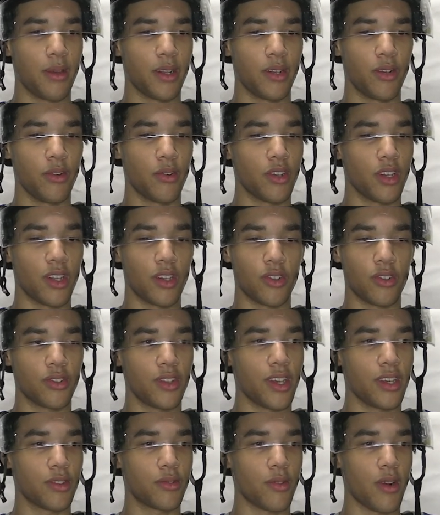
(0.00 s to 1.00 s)
and doing the little
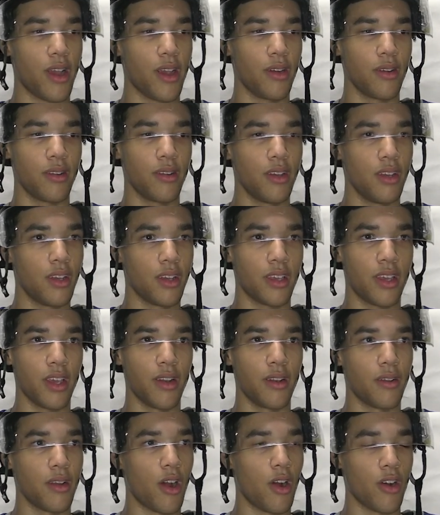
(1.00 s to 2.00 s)
things right,
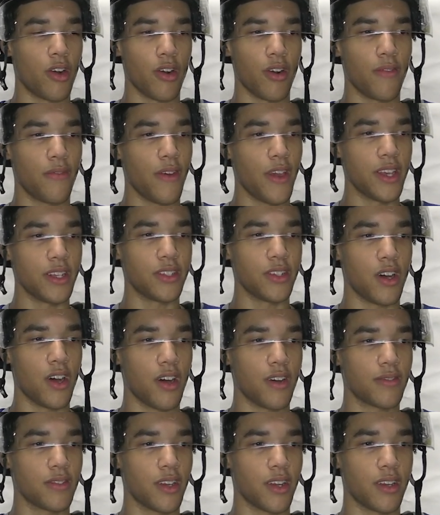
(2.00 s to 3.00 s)
getting harder on
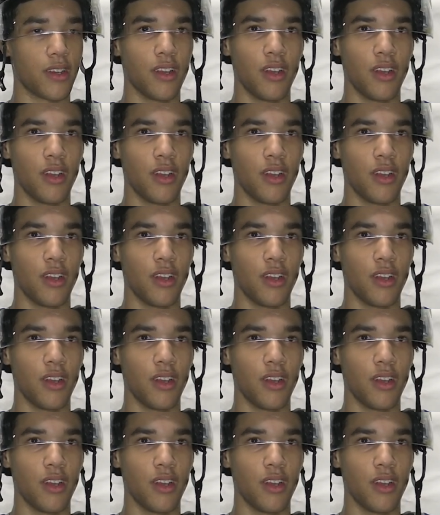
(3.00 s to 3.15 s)
face-offs,